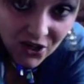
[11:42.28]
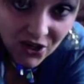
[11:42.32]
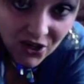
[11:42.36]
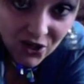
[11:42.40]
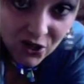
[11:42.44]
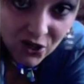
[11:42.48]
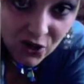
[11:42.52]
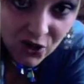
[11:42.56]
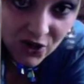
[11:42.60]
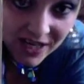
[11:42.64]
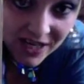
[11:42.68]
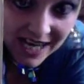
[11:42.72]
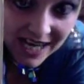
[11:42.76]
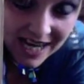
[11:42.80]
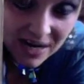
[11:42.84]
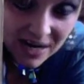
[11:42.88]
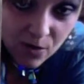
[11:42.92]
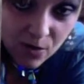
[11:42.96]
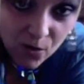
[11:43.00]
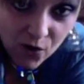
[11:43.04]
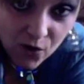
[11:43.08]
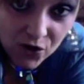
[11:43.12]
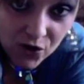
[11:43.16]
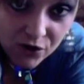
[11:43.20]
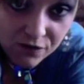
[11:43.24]
looking at
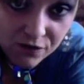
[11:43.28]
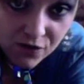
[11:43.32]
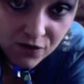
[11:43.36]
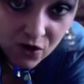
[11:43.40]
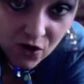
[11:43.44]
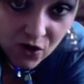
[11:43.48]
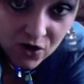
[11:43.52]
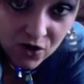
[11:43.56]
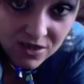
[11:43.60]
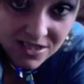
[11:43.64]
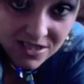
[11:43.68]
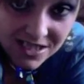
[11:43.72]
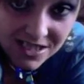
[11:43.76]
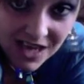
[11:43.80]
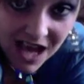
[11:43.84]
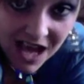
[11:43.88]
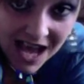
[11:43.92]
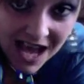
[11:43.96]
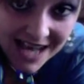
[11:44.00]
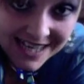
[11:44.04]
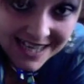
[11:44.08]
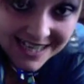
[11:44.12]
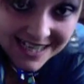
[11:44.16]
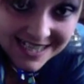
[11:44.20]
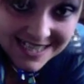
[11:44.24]
what you've got
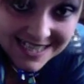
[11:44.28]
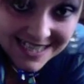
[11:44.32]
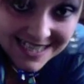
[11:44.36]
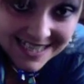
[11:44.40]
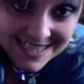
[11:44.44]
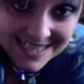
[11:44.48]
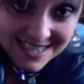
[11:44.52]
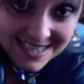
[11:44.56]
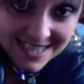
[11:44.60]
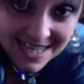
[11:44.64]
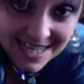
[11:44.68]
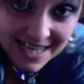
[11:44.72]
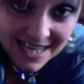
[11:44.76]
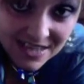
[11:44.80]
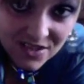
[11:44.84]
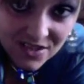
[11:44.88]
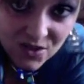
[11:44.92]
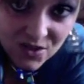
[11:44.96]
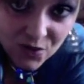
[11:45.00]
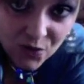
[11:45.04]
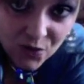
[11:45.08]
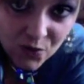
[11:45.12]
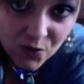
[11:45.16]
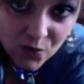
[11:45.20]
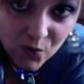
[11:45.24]
and listening
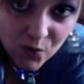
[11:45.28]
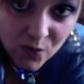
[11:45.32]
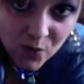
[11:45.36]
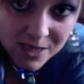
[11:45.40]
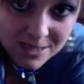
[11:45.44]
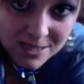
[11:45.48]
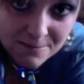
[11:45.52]
to what is